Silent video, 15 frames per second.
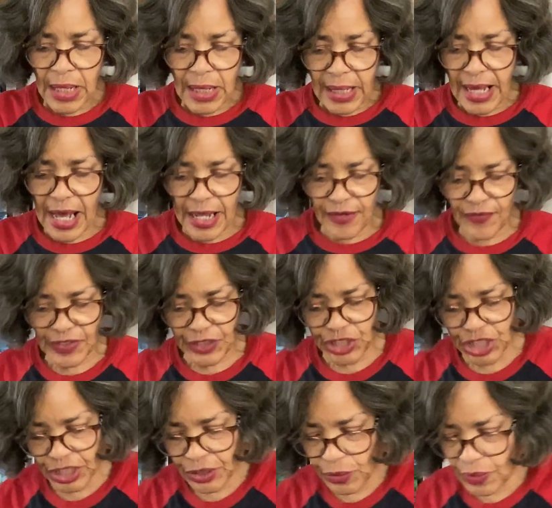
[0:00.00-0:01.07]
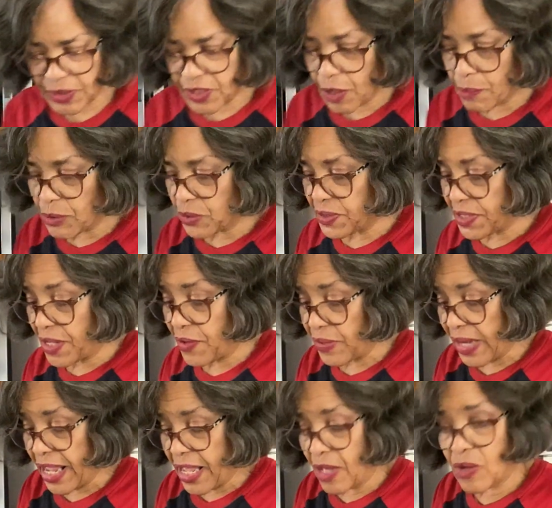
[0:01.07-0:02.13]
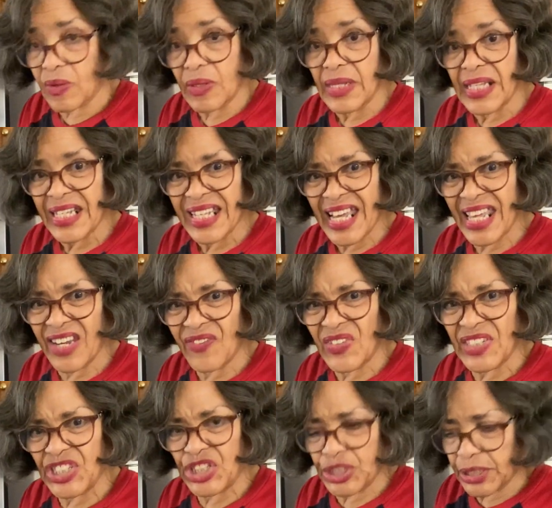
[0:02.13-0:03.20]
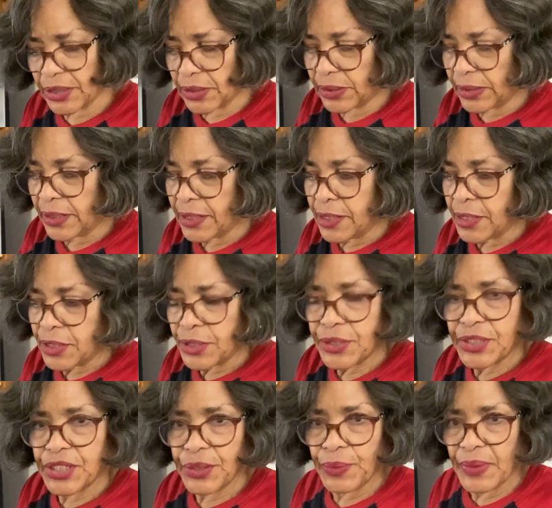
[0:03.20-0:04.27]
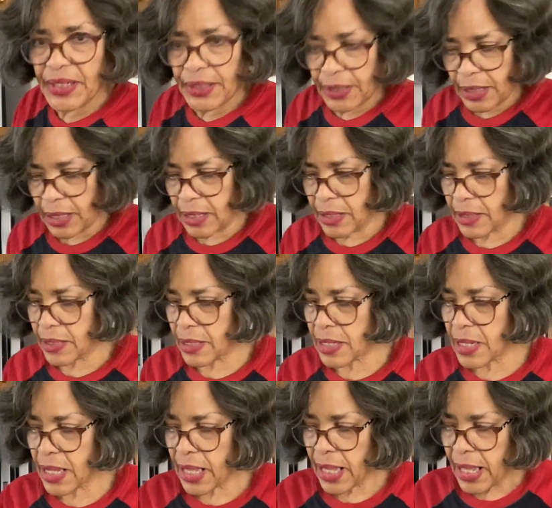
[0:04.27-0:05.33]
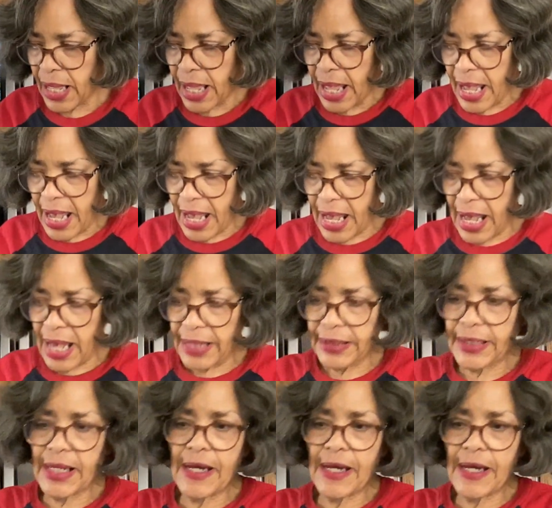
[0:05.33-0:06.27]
kind of a jiggle. It's almost there now, kind of a jiggle to it. And